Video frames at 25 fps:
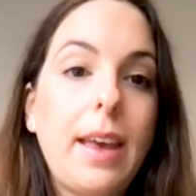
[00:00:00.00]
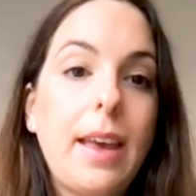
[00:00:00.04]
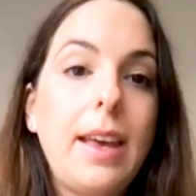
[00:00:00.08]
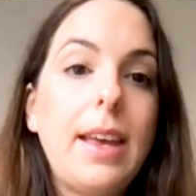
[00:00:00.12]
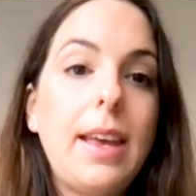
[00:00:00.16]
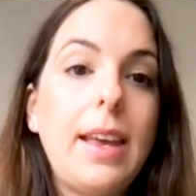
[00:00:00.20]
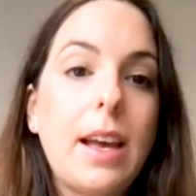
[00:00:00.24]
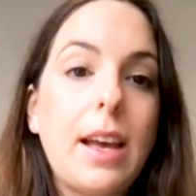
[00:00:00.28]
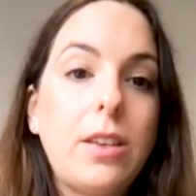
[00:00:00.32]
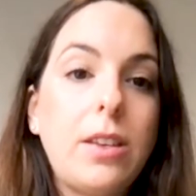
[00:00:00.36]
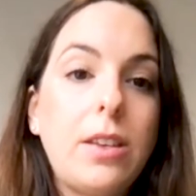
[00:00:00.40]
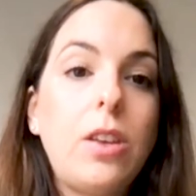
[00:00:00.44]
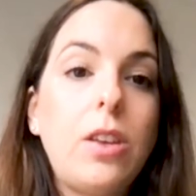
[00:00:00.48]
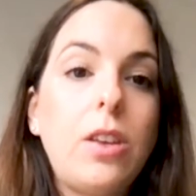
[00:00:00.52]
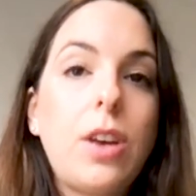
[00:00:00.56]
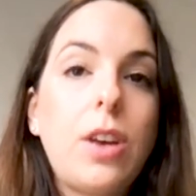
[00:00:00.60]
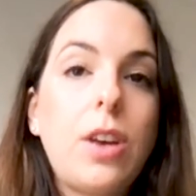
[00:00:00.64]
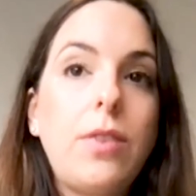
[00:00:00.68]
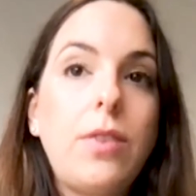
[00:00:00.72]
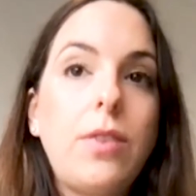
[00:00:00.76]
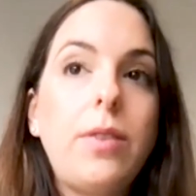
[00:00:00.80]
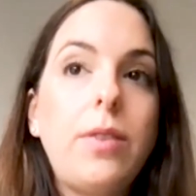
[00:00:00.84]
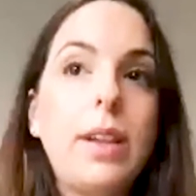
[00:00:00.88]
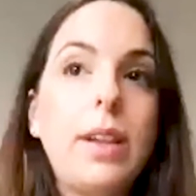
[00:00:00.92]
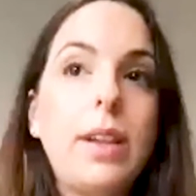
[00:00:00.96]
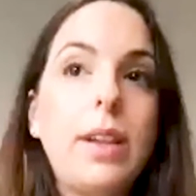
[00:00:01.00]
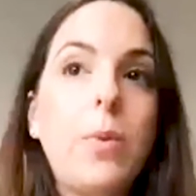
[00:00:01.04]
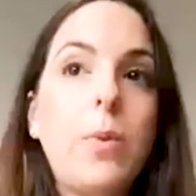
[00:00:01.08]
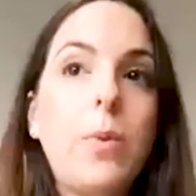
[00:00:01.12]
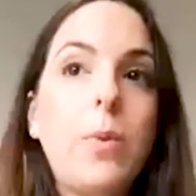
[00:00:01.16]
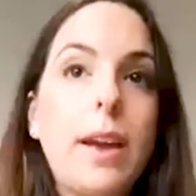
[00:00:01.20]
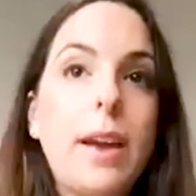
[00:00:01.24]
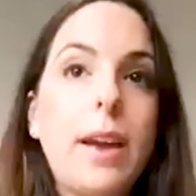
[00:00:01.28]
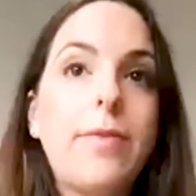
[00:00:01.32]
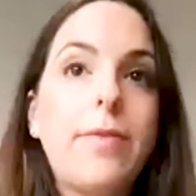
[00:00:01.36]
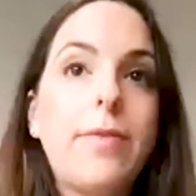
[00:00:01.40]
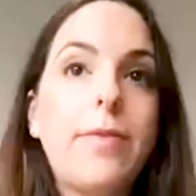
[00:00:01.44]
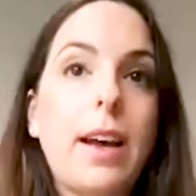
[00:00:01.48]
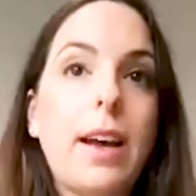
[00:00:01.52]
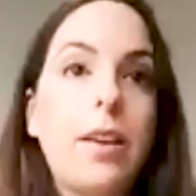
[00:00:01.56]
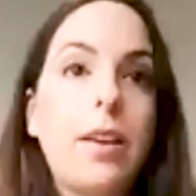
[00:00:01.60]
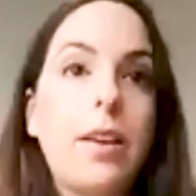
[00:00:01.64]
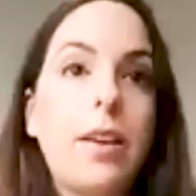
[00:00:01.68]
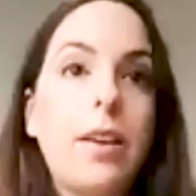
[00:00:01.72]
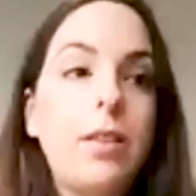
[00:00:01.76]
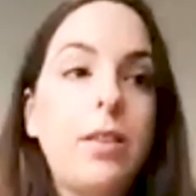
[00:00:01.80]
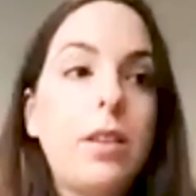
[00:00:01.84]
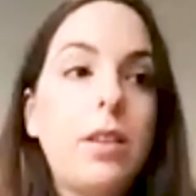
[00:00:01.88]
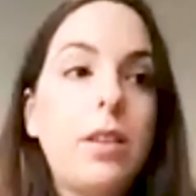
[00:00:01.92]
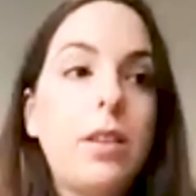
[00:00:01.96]
Yeah, so generally we
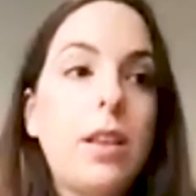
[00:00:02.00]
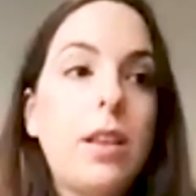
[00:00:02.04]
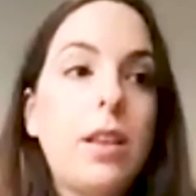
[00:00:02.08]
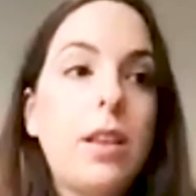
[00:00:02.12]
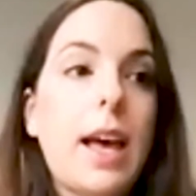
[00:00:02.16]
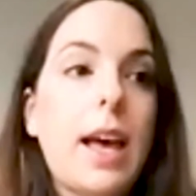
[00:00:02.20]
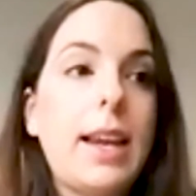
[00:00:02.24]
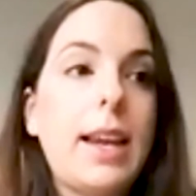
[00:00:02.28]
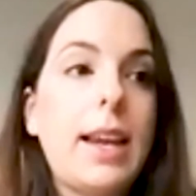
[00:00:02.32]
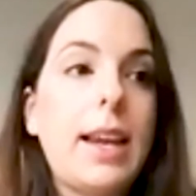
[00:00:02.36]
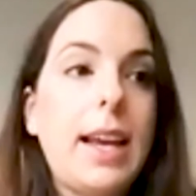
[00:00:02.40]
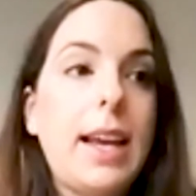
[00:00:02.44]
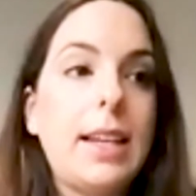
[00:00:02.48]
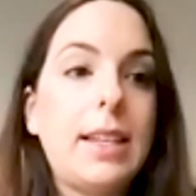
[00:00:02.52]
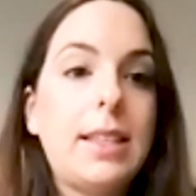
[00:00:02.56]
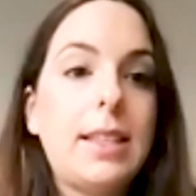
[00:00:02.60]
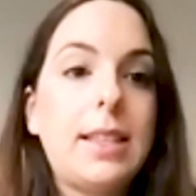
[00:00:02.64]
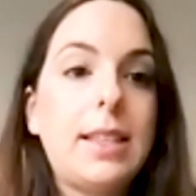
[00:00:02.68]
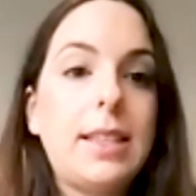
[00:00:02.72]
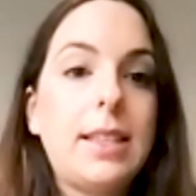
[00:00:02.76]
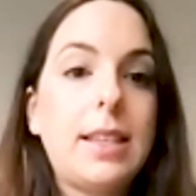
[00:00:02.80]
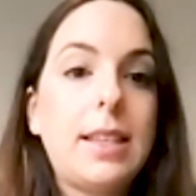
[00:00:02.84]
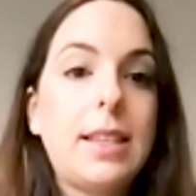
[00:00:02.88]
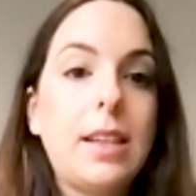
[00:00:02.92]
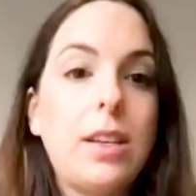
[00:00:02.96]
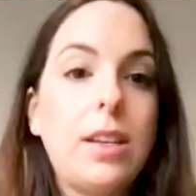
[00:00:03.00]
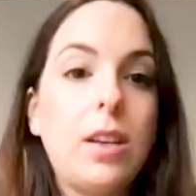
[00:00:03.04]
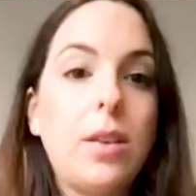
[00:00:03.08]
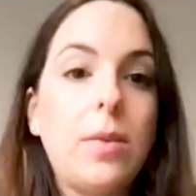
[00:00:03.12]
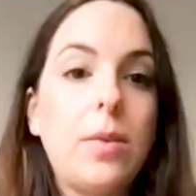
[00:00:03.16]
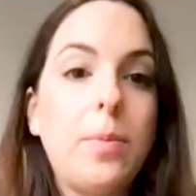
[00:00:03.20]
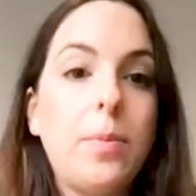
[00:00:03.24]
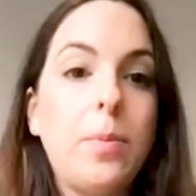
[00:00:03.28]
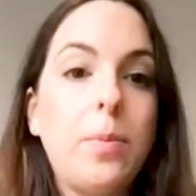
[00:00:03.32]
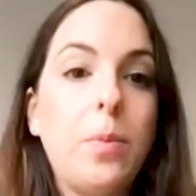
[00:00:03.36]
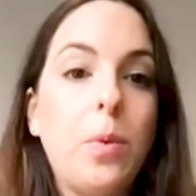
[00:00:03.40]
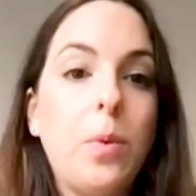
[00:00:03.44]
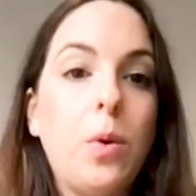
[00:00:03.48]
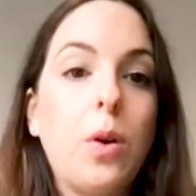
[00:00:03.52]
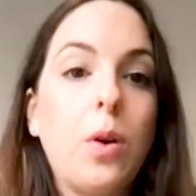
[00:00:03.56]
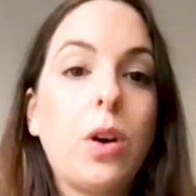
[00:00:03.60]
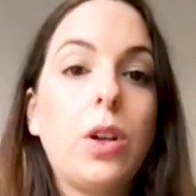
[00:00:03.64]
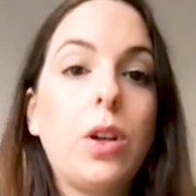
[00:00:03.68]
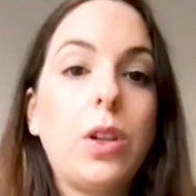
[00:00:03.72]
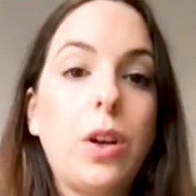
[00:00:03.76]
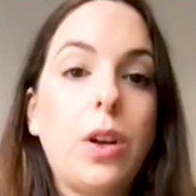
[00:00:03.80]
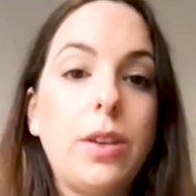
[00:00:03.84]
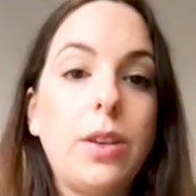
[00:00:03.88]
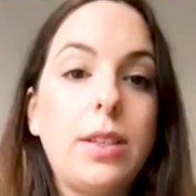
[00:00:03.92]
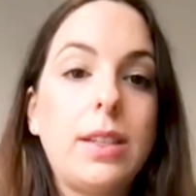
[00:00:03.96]
found that it's more
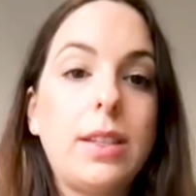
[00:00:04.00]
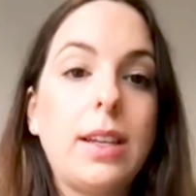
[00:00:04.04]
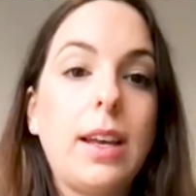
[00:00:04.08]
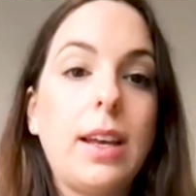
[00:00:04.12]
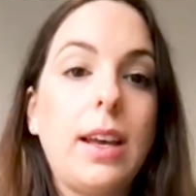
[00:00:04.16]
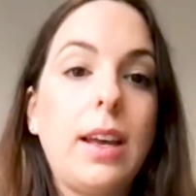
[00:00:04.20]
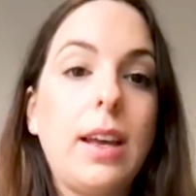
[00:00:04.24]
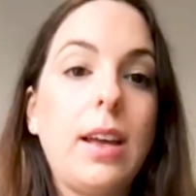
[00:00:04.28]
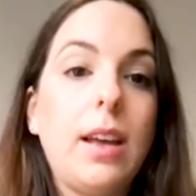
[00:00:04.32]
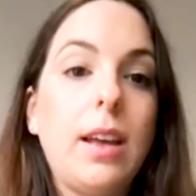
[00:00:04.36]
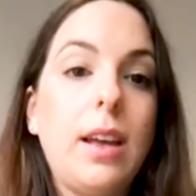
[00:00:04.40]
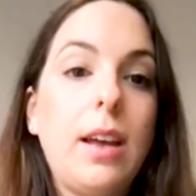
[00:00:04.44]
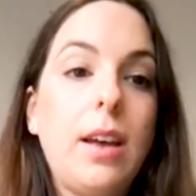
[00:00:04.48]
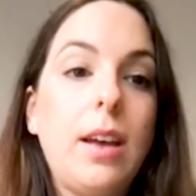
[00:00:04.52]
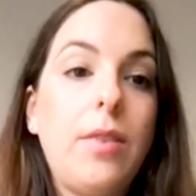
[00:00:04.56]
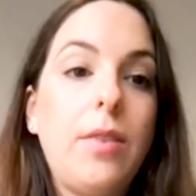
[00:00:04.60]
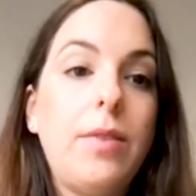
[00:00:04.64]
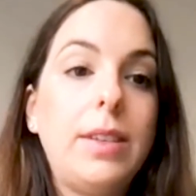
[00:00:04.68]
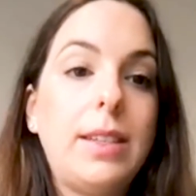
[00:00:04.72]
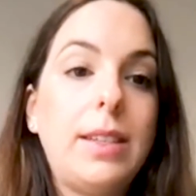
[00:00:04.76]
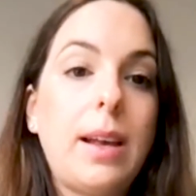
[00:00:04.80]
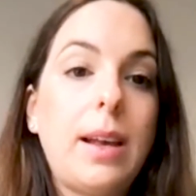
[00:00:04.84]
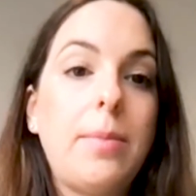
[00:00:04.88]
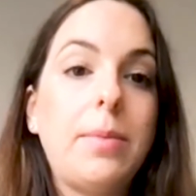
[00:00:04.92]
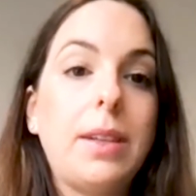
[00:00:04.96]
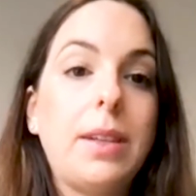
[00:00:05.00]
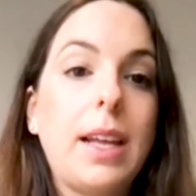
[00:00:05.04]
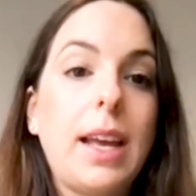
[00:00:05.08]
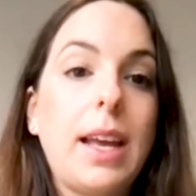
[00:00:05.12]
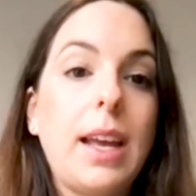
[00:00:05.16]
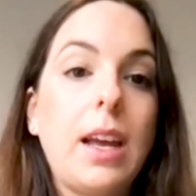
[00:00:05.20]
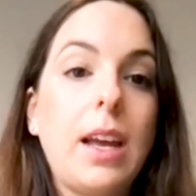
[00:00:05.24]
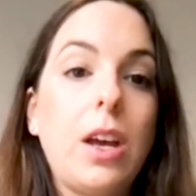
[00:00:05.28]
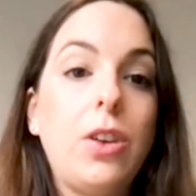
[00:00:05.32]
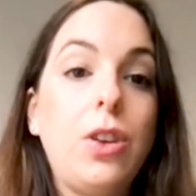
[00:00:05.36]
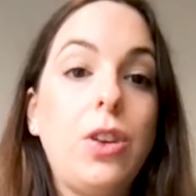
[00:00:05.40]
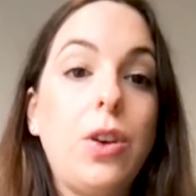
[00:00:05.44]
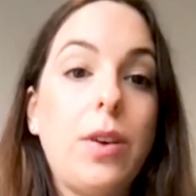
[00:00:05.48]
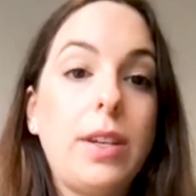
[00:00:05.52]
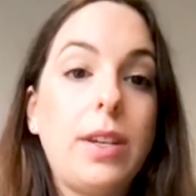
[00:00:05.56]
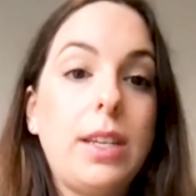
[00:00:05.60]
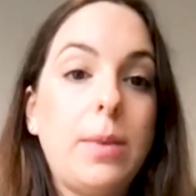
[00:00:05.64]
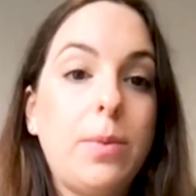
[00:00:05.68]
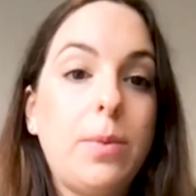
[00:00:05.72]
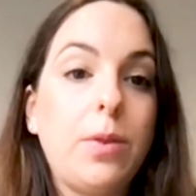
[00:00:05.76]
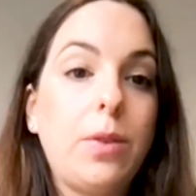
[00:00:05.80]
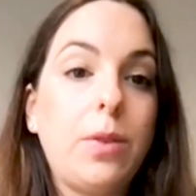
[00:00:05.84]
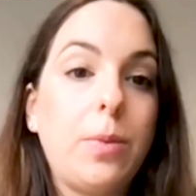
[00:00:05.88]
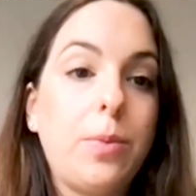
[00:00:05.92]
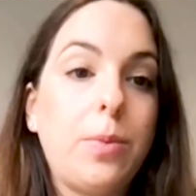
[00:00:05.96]
closely resembling a neurotypical
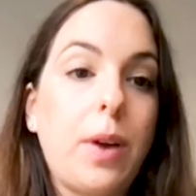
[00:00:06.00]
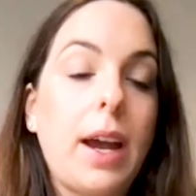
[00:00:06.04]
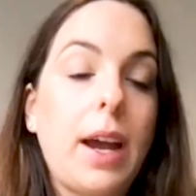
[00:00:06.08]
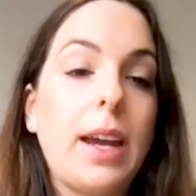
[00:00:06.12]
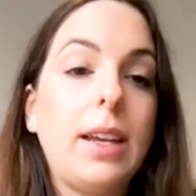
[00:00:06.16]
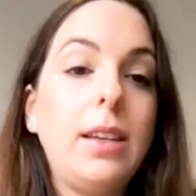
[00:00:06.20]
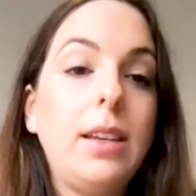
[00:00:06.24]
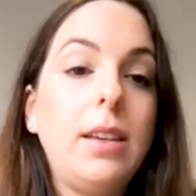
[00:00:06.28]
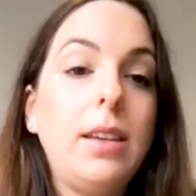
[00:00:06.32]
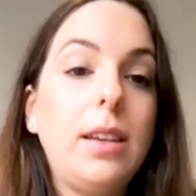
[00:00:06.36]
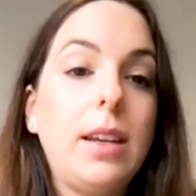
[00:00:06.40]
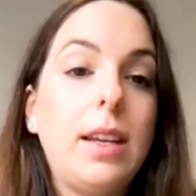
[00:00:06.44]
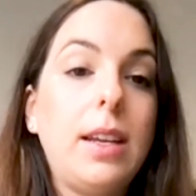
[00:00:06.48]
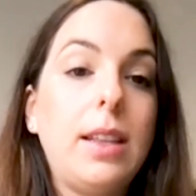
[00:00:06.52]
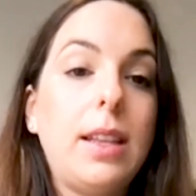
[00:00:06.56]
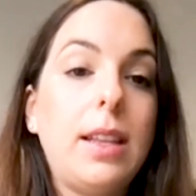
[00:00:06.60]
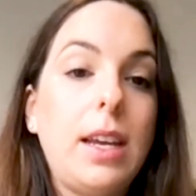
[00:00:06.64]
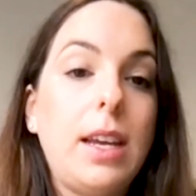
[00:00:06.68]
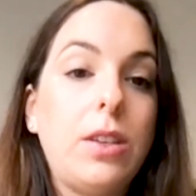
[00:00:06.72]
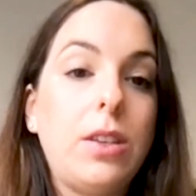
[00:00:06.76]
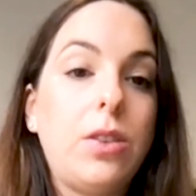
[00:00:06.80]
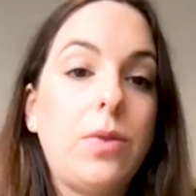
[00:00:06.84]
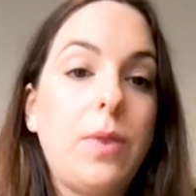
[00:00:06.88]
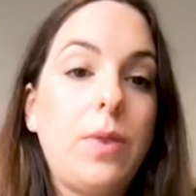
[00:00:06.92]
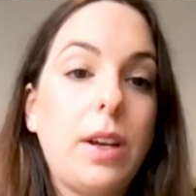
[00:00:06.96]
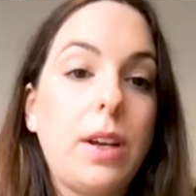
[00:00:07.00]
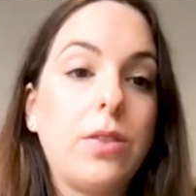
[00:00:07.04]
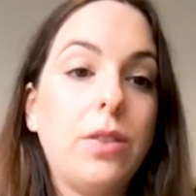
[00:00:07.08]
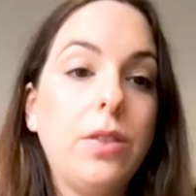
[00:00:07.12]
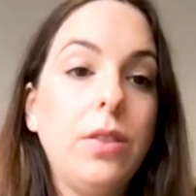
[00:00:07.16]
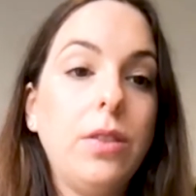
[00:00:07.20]
brain in the interictal,